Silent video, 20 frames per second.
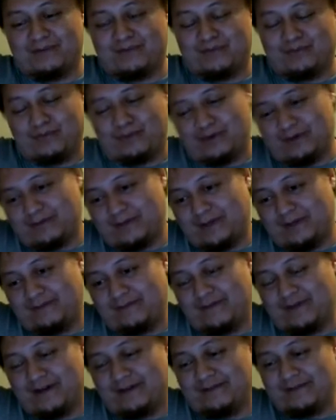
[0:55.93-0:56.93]
one of my
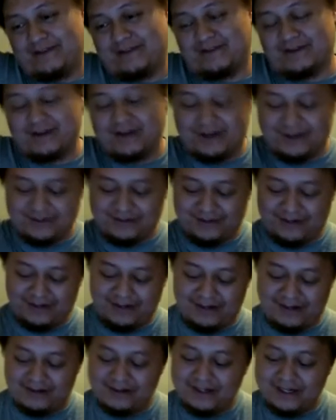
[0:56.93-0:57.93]
unfavorite cards right
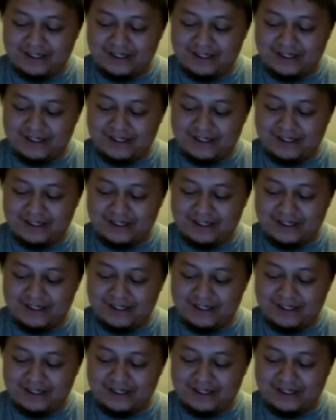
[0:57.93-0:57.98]
now.